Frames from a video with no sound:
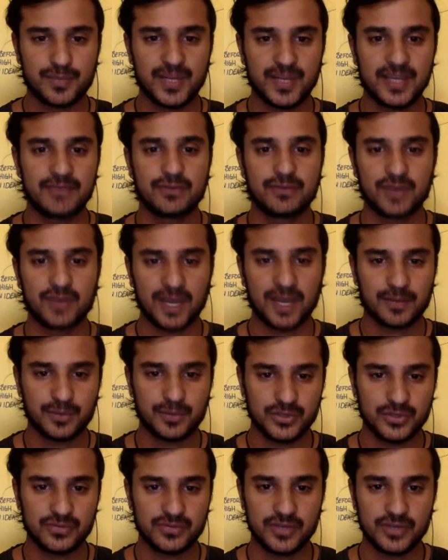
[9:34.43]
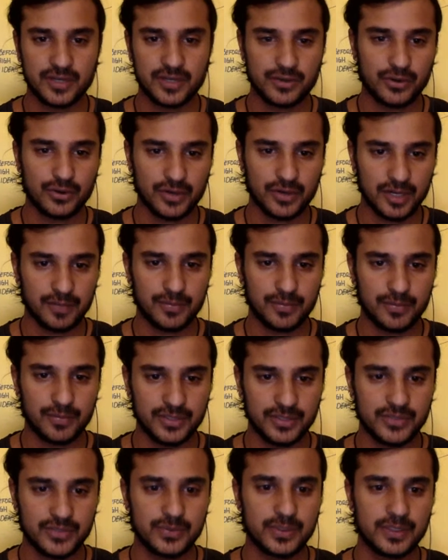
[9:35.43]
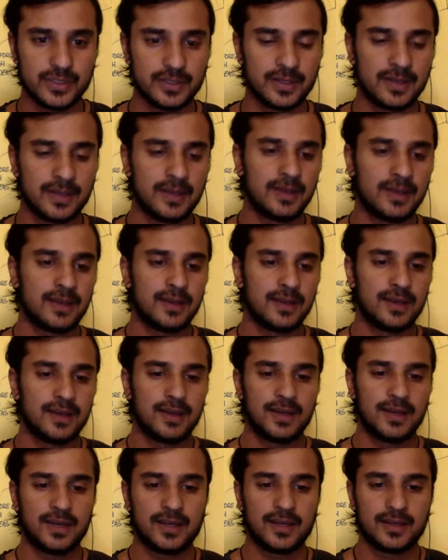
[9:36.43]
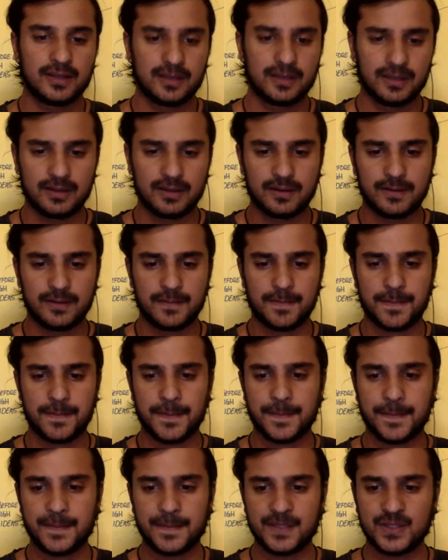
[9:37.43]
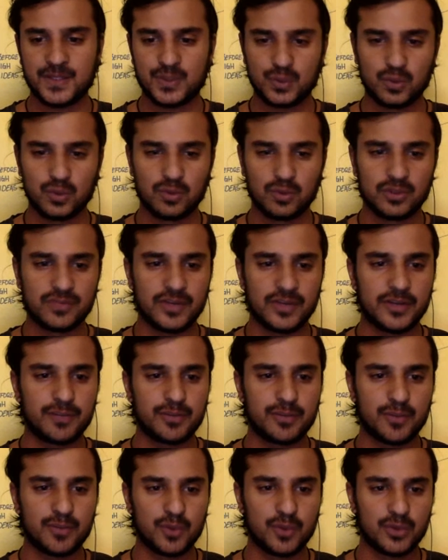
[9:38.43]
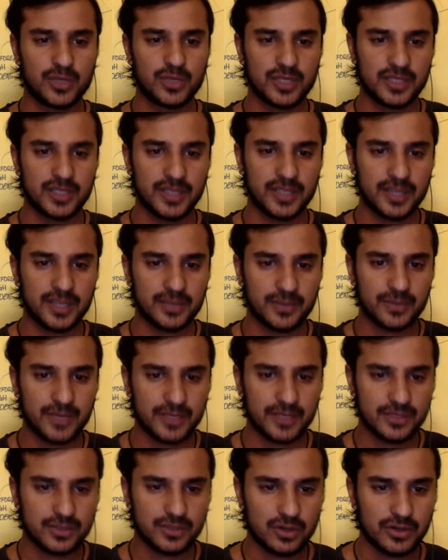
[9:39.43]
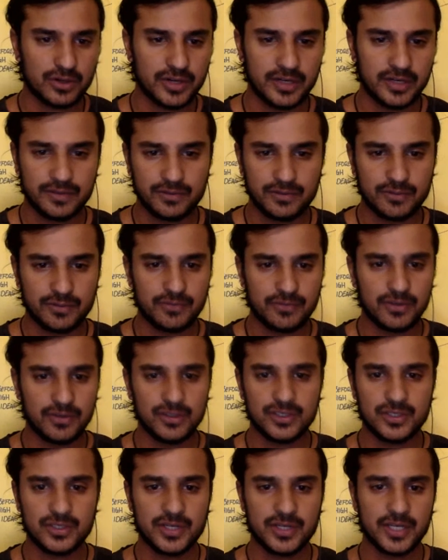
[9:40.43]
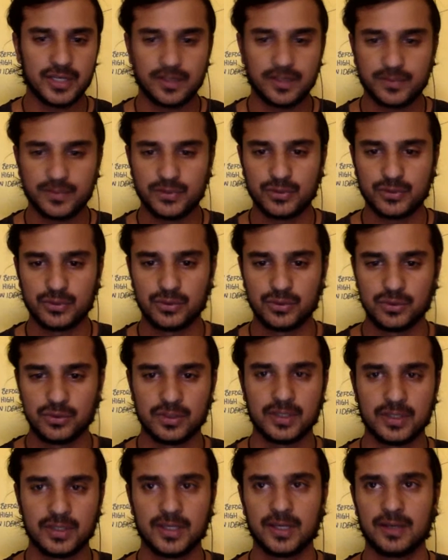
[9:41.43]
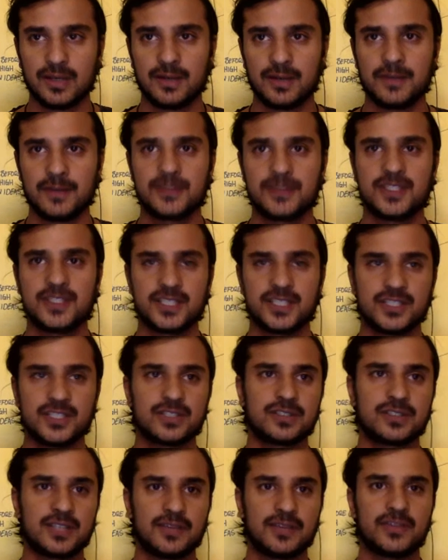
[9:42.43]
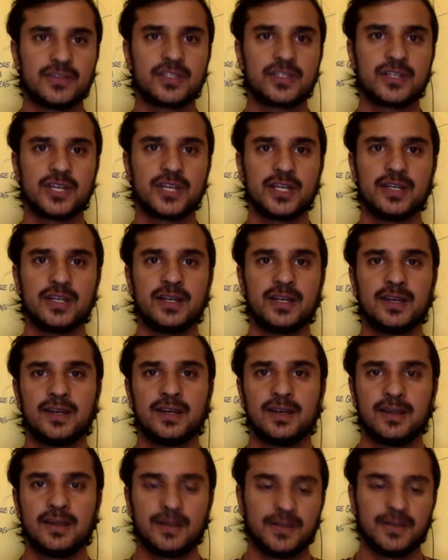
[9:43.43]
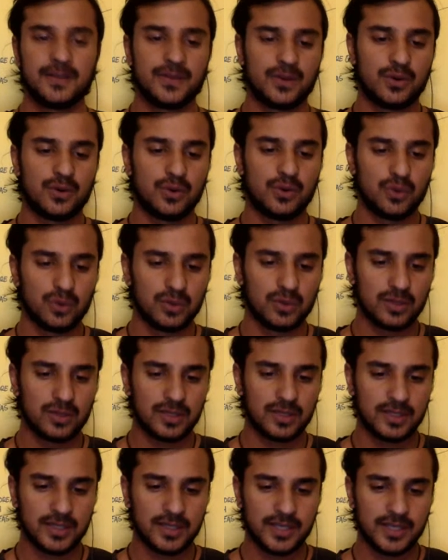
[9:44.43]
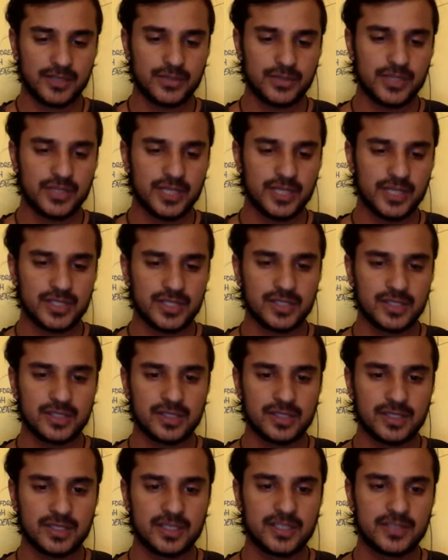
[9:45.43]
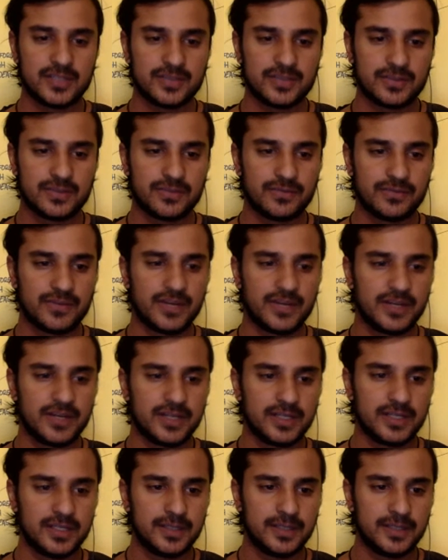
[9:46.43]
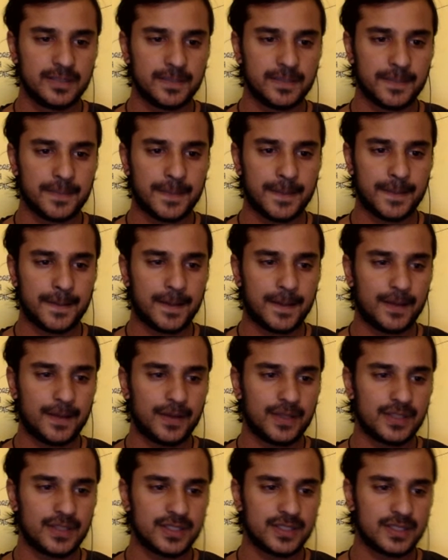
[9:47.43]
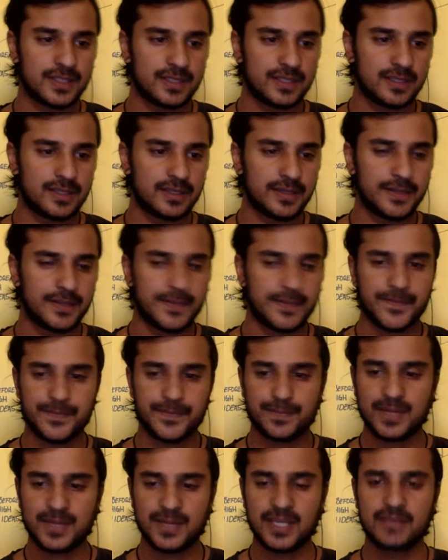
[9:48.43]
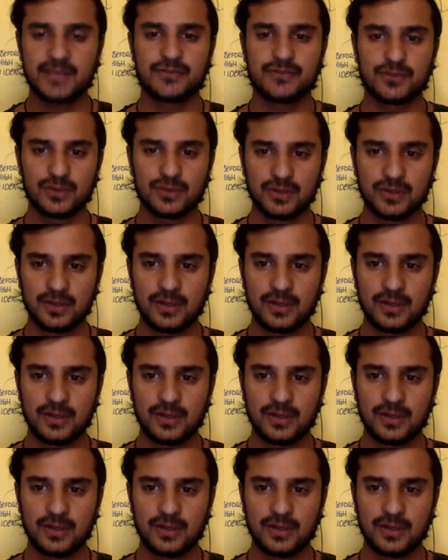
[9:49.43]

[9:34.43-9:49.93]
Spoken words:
playful atmosphere growing up in Sweden. And the school was very promoting in that way. So already from first grade up to 6th, 7th grade, the whole education is very, how would I say, playful,